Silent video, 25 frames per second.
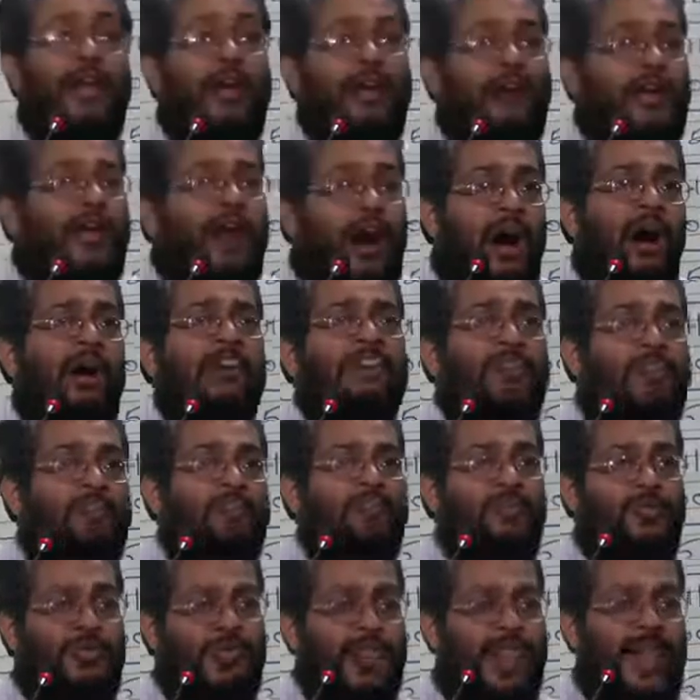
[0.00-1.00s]
last
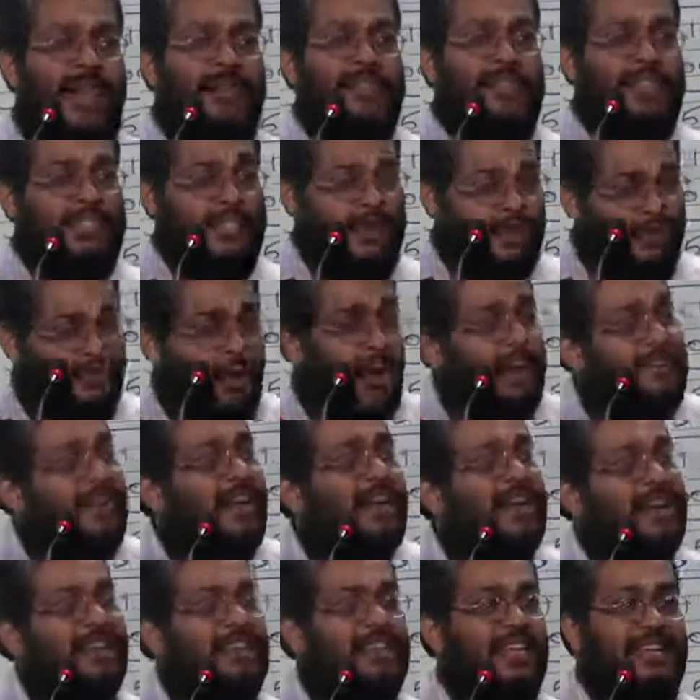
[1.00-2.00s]
two classes, what we are
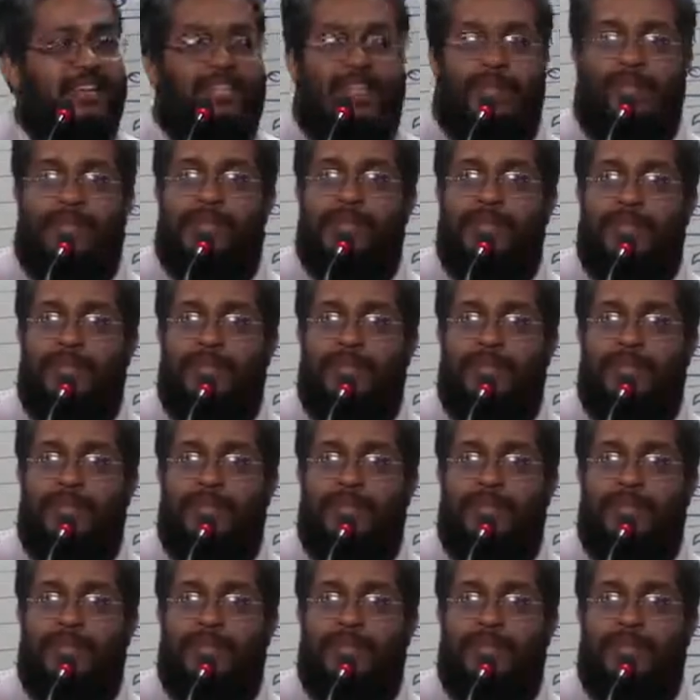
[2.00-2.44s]
discussing?